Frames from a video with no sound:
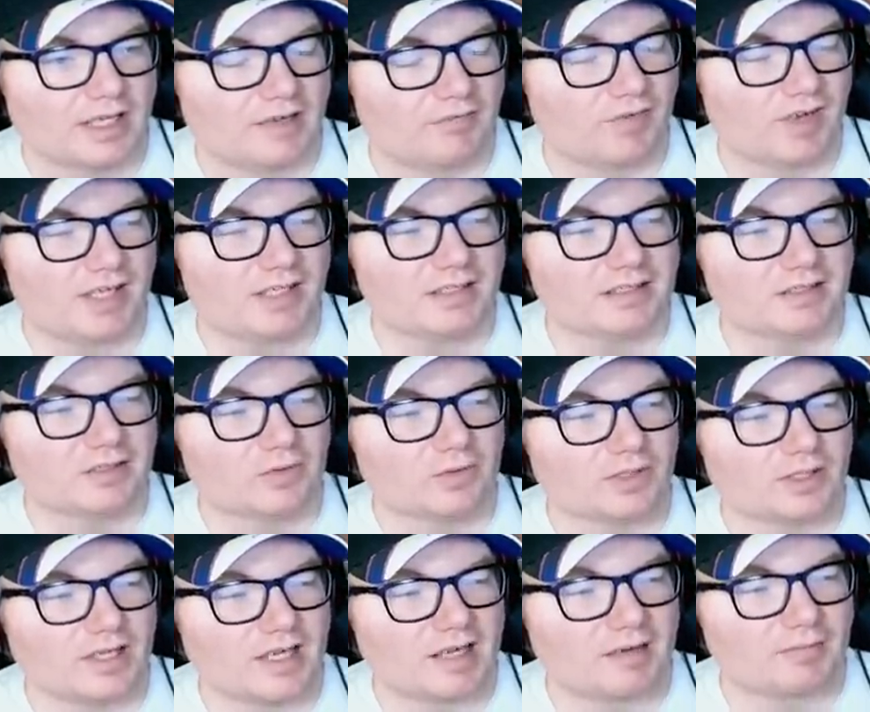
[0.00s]
If I didn't
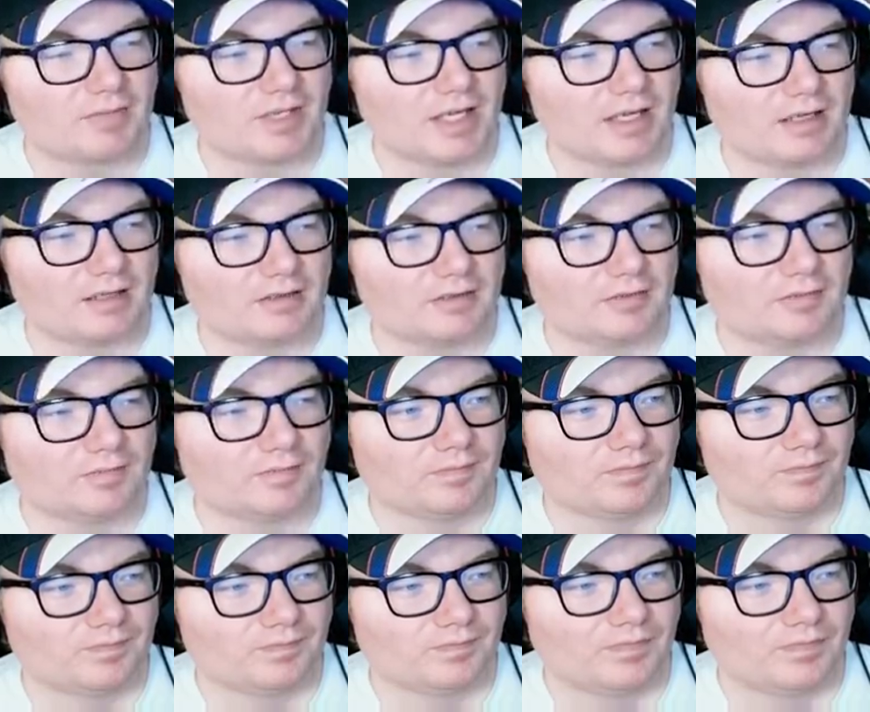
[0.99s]
go a lap down